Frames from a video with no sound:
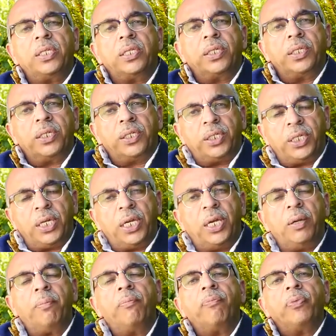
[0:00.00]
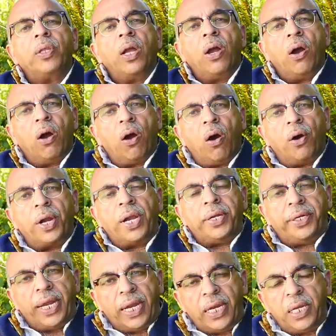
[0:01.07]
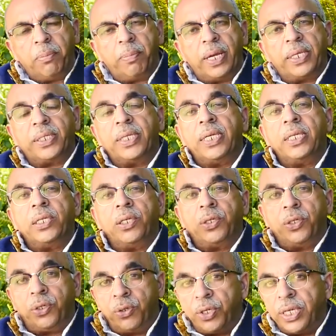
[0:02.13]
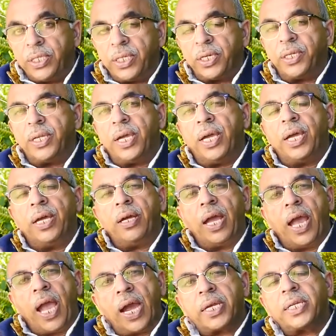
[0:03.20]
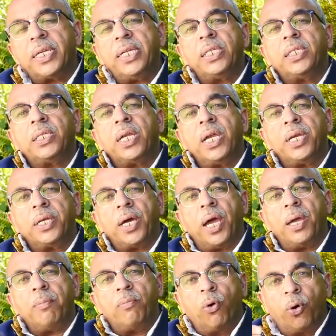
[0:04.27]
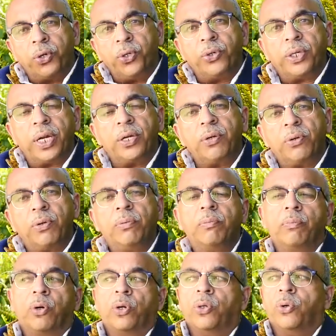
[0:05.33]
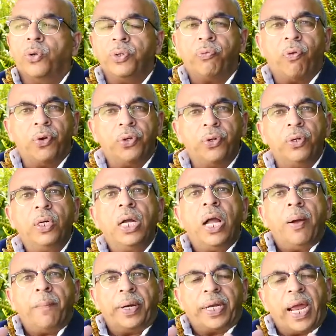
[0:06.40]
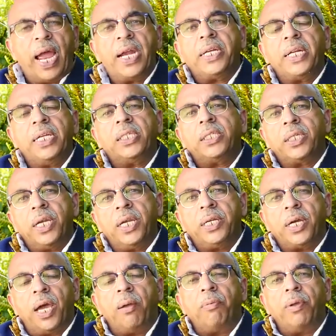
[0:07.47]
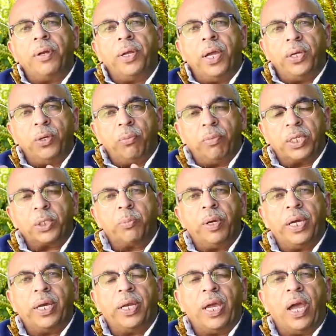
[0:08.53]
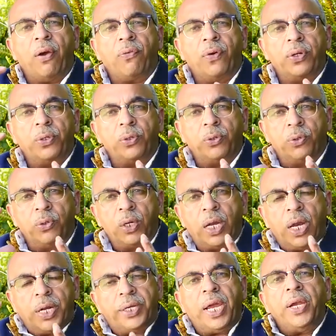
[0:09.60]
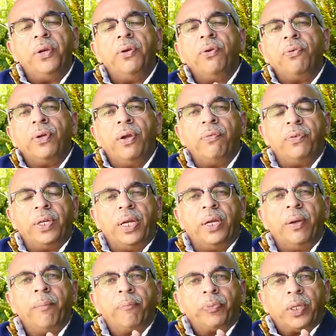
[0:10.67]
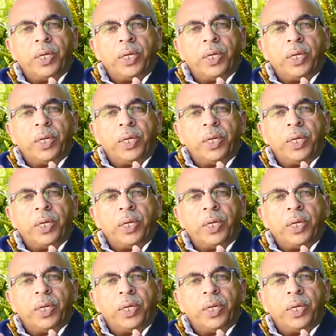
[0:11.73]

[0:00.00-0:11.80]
this regime on a daily basis during the day, at least 3 times, more you can do, more good for you, but at least 3 times a day you must make an effort to do 10 to 15